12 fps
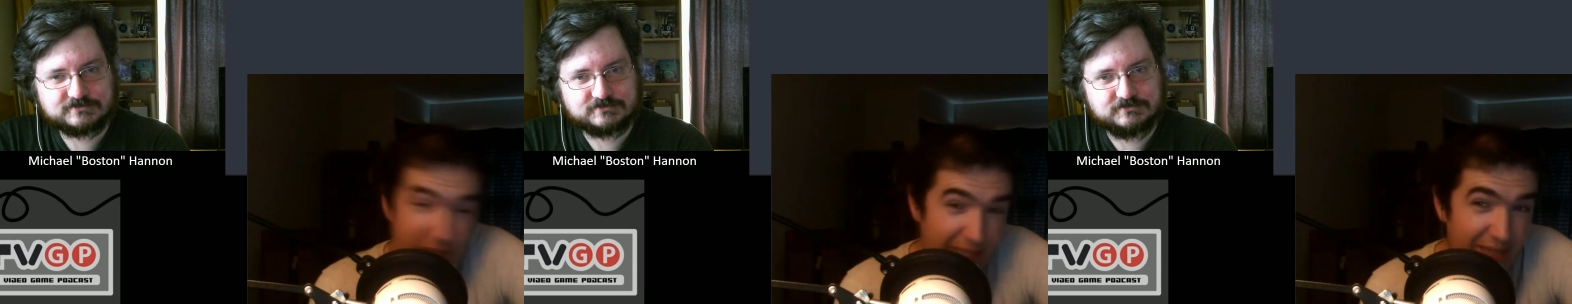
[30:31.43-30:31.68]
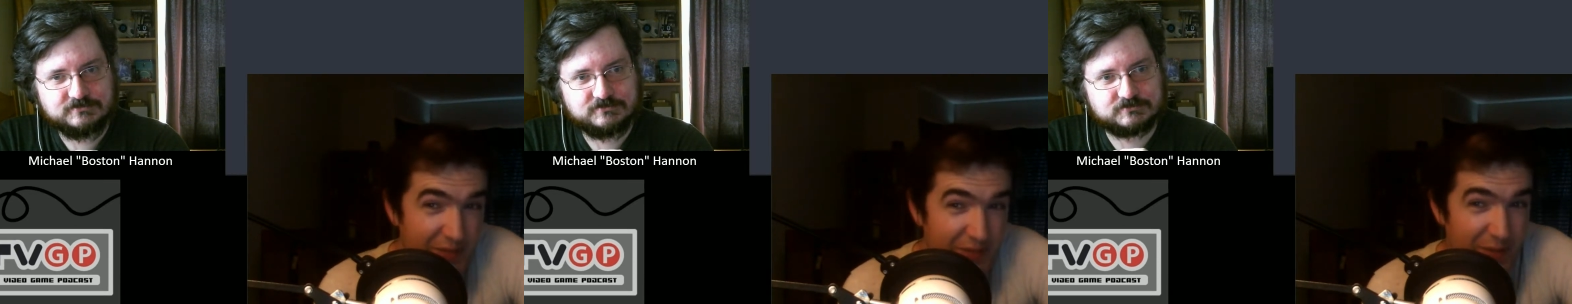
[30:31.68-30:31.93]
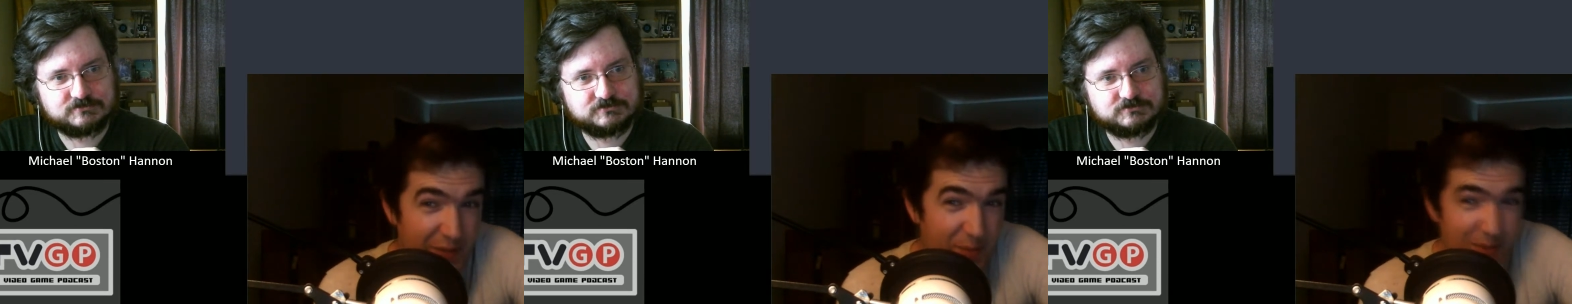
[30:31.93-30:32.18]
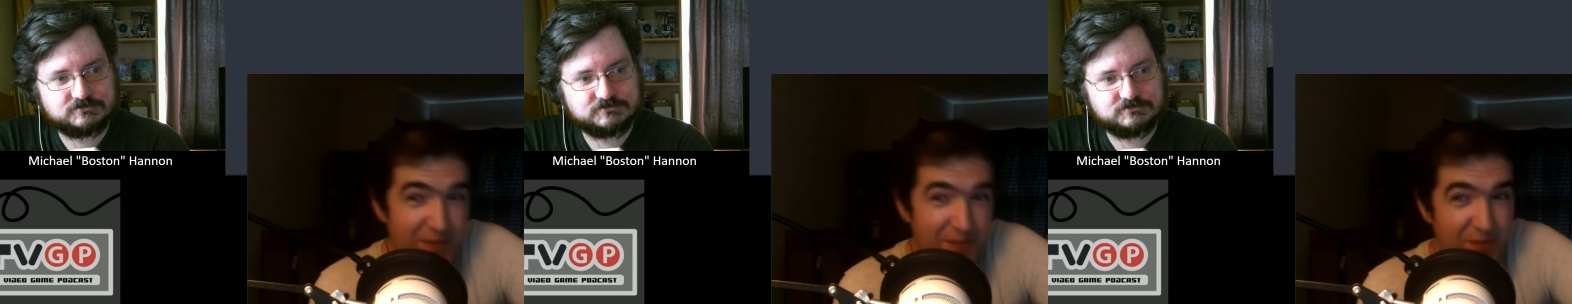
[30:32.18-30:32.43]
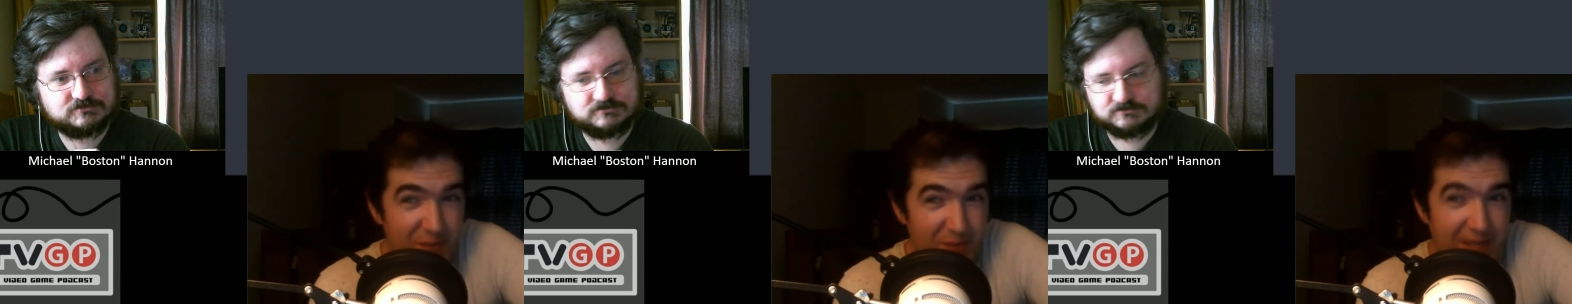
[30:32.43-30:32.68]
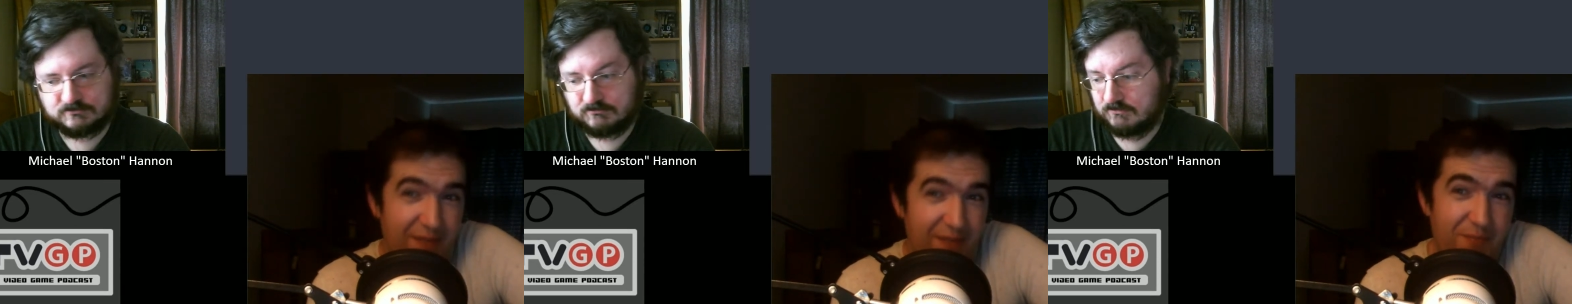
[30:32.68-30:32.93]
Speaker 1: tell, a very productive
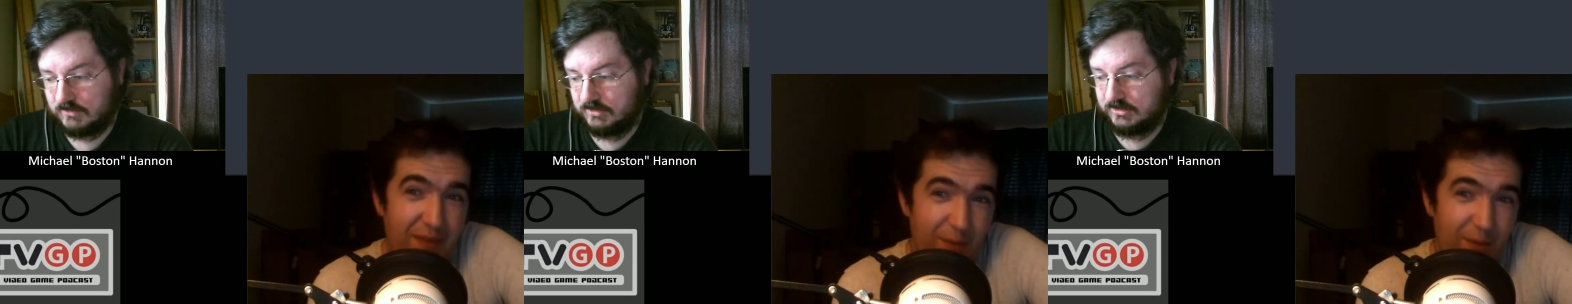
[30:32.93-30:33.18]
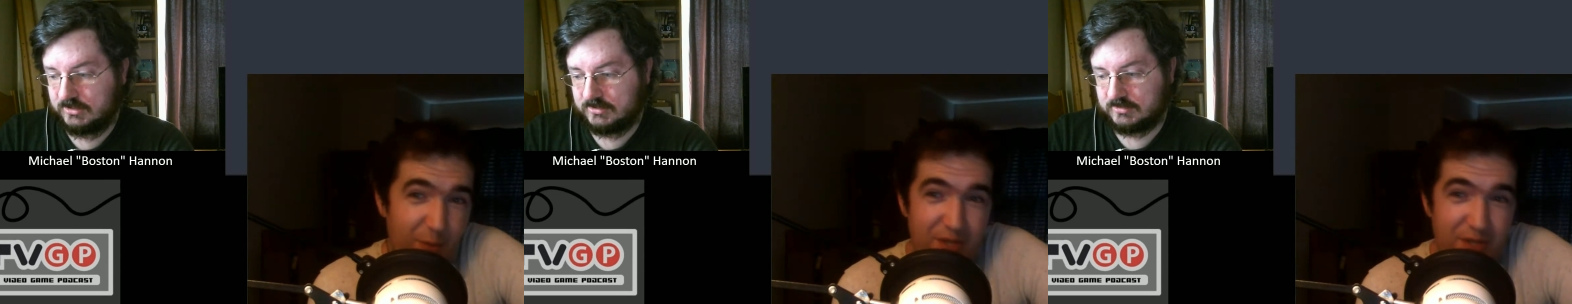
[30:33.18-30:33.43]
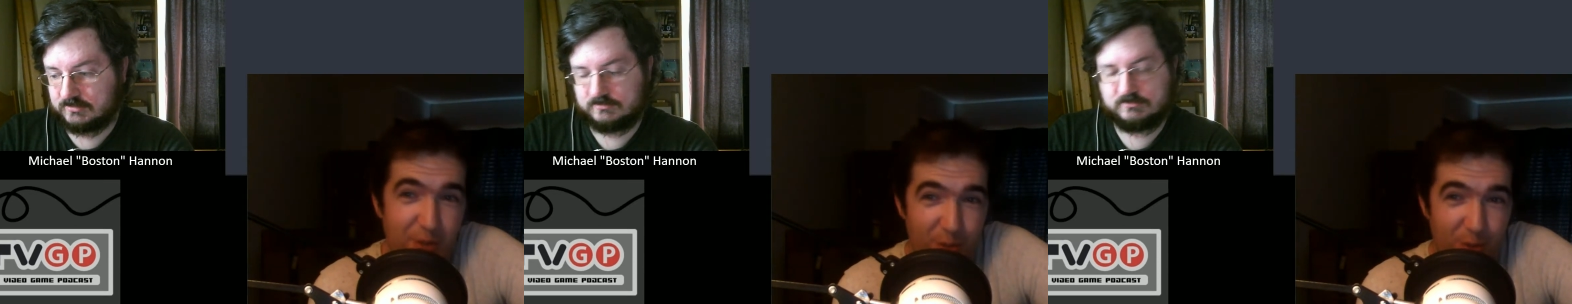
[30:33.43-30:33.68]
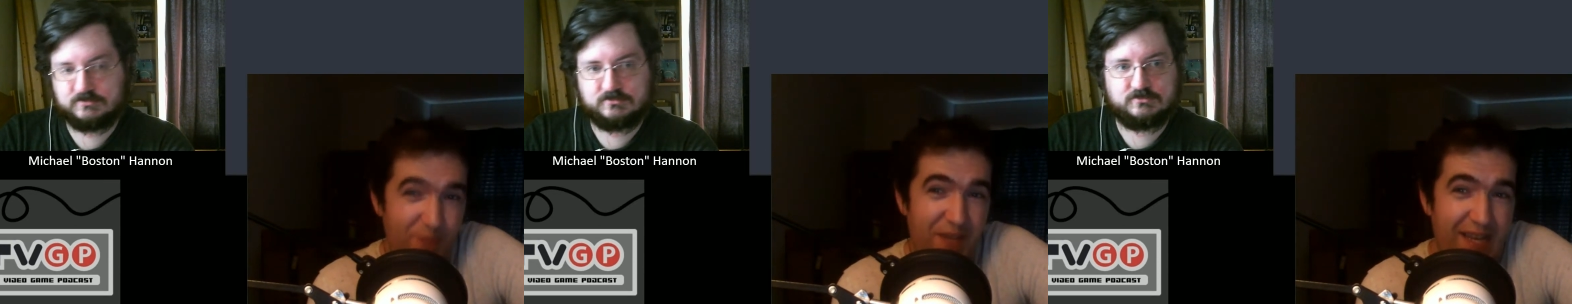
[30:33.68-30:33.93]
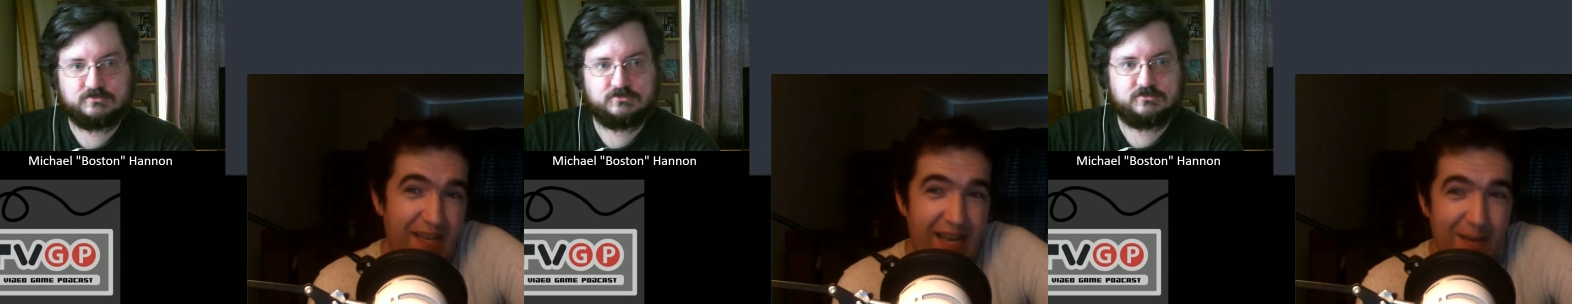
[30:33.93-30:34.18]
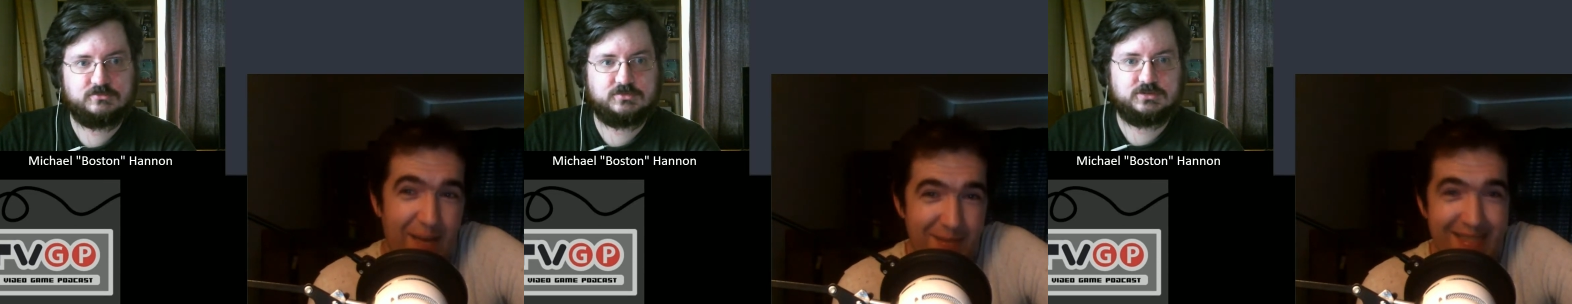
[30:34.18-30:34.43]
week. Yeah. Which all of that
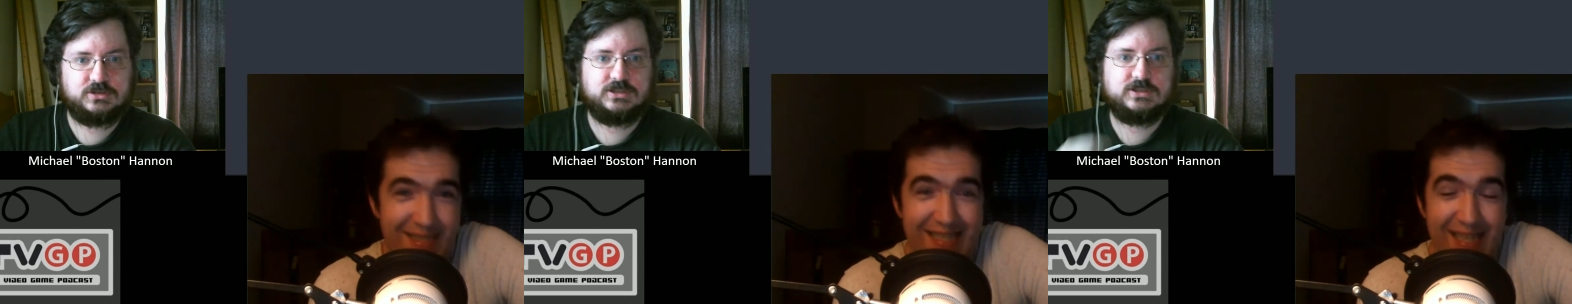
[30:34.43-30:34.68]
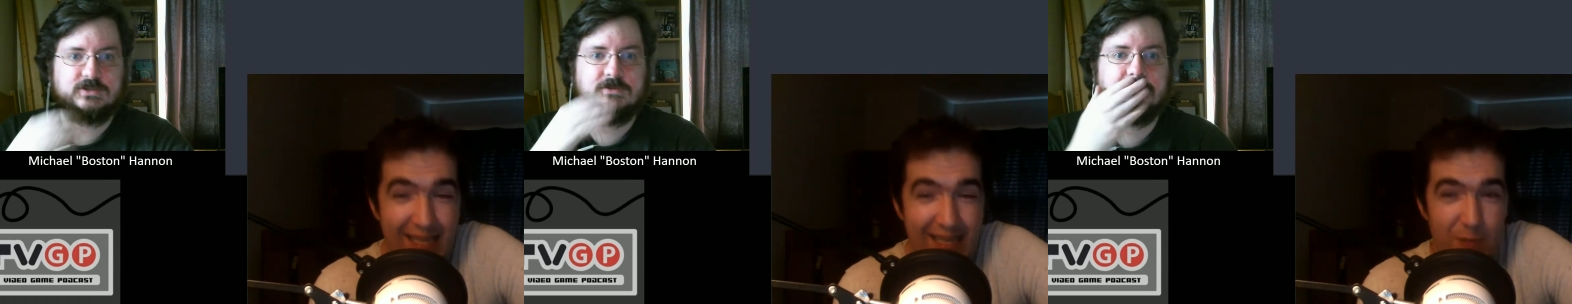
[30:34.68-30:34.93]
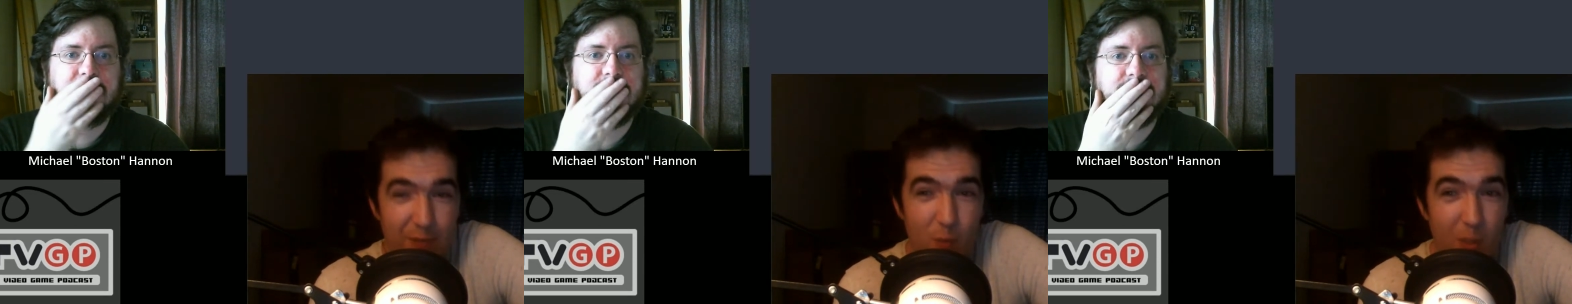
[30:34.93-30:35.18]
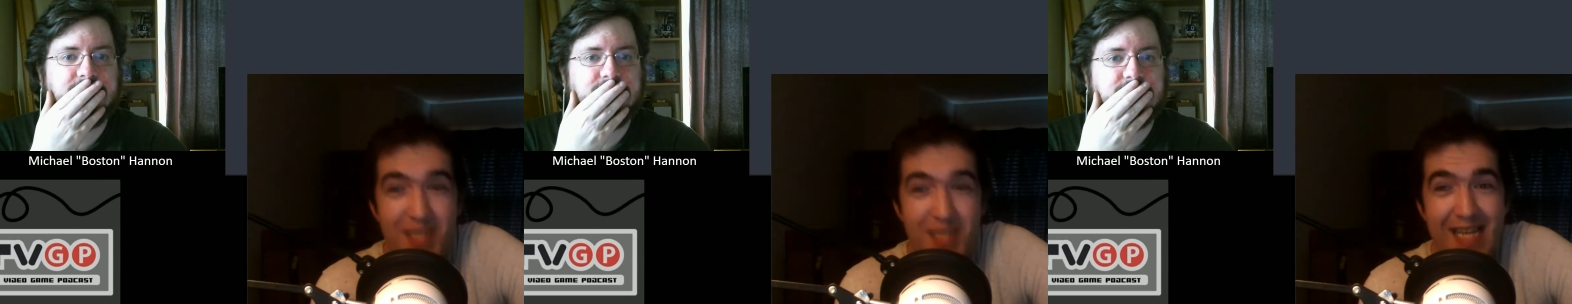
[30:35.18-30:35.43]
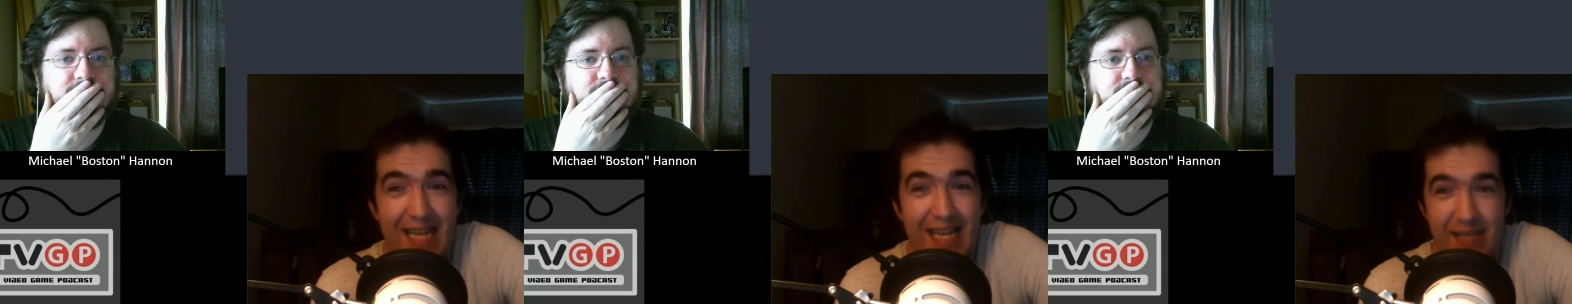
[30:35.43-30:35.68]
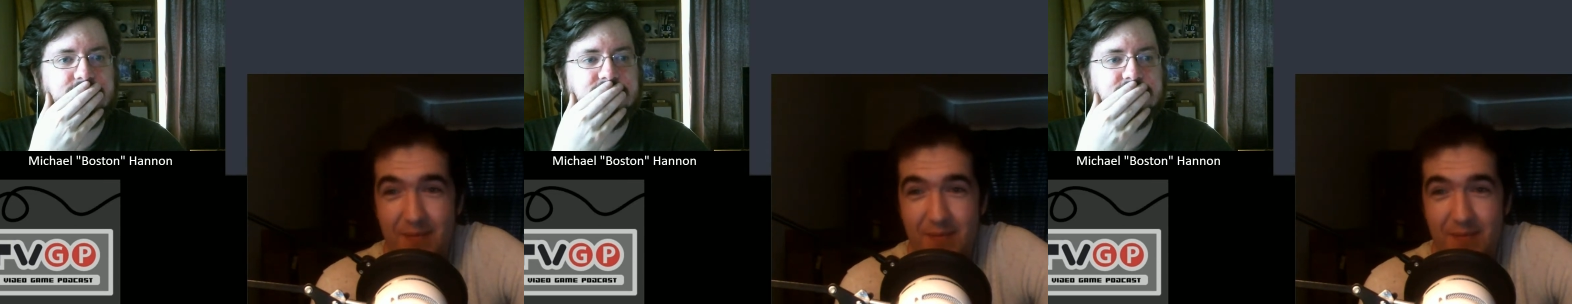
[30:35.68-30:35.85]
happened in like one day.